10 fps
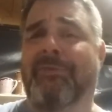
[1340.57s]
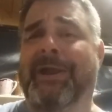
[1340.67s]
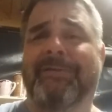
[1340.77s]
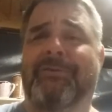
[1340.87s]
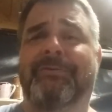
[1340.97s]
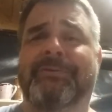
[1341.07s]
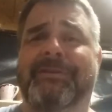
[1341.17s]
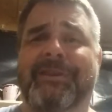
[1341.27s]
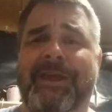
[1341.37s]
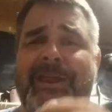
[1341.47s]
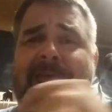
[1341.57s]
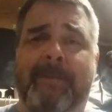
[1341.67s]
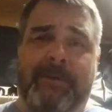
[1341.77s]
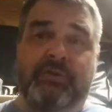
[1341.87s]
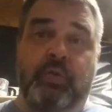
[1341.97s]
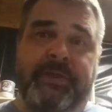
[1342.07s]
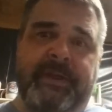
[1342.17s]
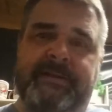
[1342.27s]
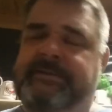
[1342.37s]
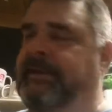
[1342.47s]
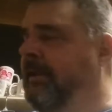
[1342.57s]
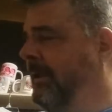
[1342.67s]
whatever that happens with these.